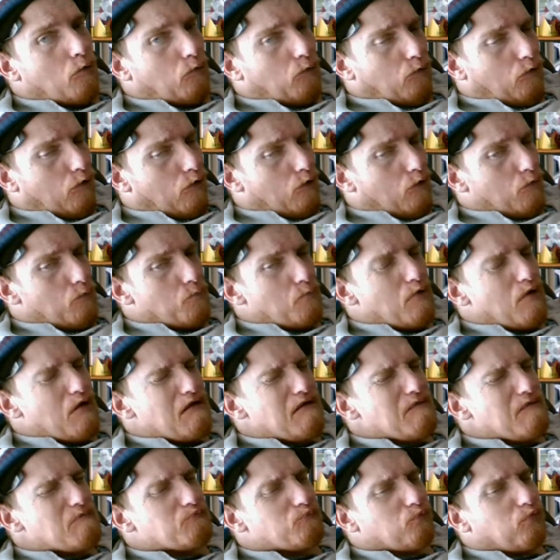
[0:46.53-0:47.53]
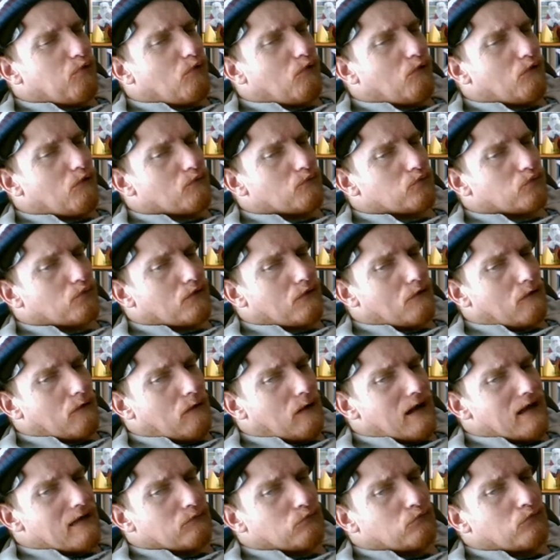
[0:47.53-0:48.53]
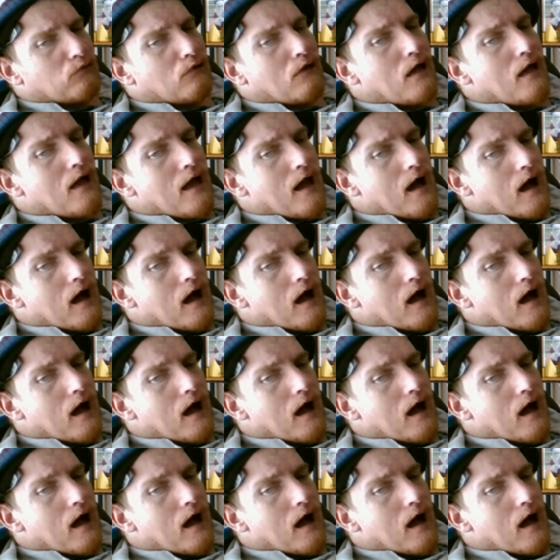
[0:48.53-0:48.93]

Well, meatballs, guys,